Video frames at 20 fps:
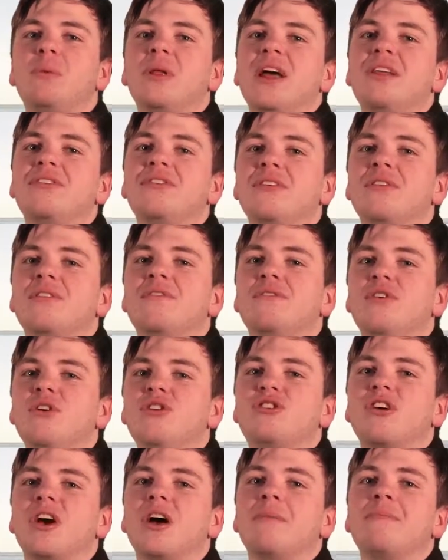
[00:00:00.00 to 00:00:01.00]
plans in the
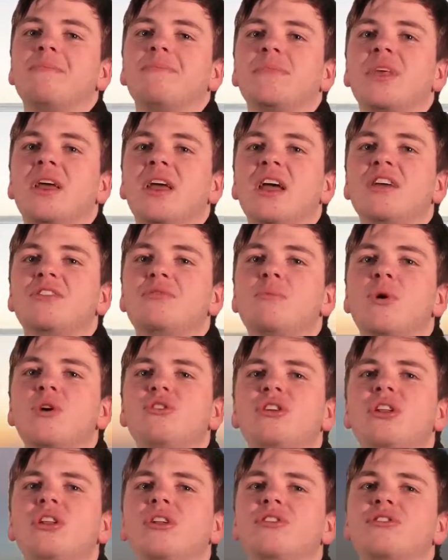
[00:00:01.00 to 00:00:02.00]
future, its
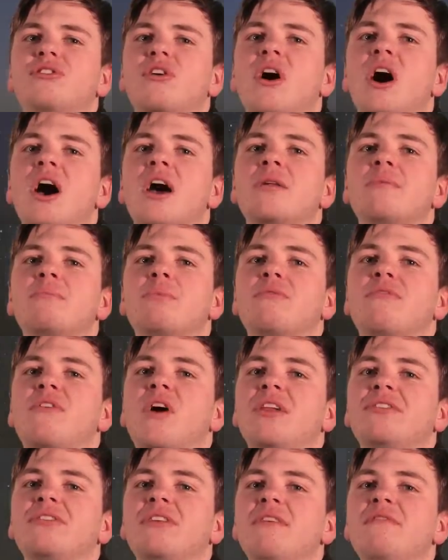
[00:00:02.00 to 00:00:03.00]
modular design provides